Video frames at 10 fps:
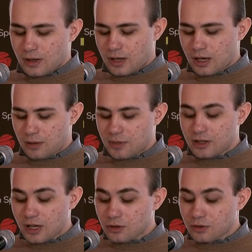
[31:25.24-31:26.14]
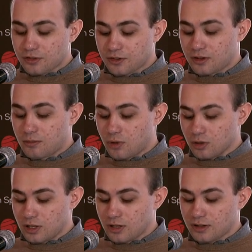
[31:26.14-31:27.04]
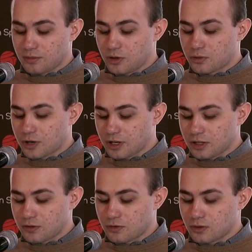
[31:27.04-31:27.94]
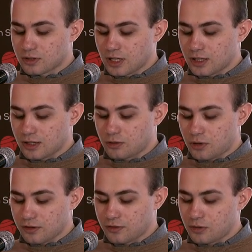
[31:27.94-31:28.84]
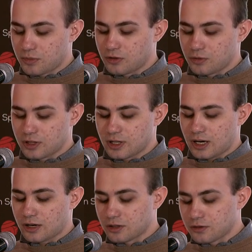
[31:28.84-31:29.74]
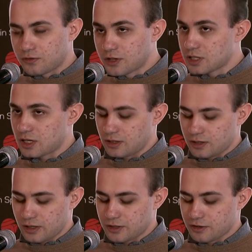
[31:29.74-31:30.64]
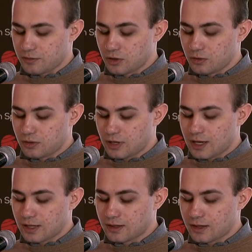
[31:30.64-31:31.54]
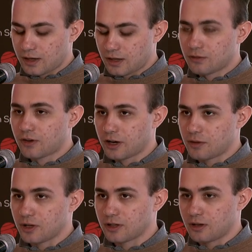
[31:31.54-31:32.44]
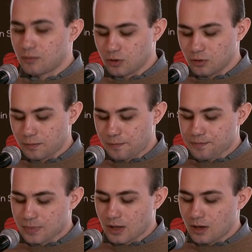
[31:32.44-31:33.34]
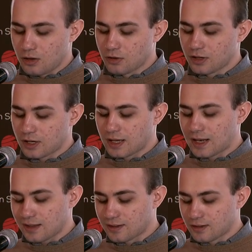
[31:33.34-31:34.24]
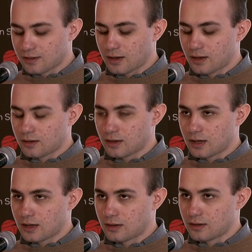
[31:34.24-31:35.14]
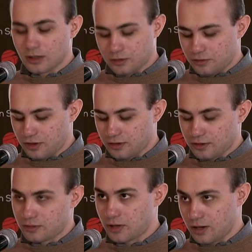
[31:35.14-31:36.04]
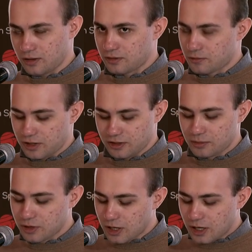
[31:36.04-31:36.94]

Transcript: A mediator system model has been created for data transfer between the artificial intelligence model and the environmental model, using classes and interfaces. Yeah, it's quite deep.